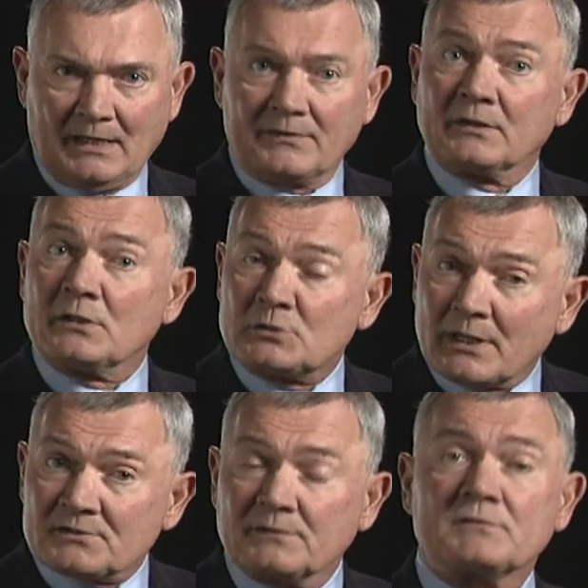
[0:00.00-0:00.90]
The
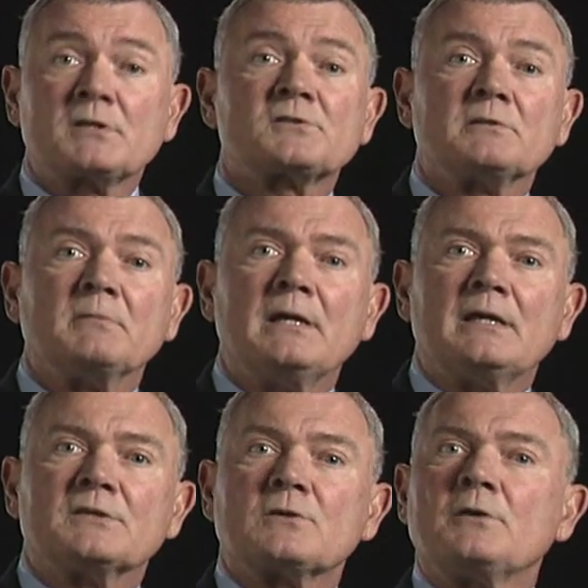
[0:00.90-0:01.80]
digestive system
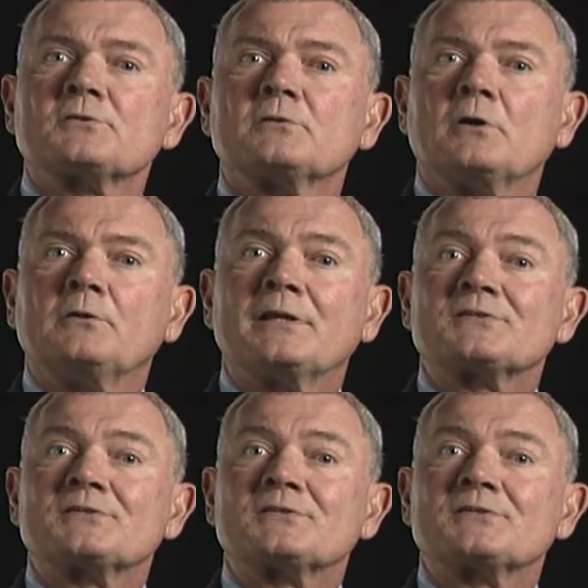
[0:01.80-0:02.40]
is also known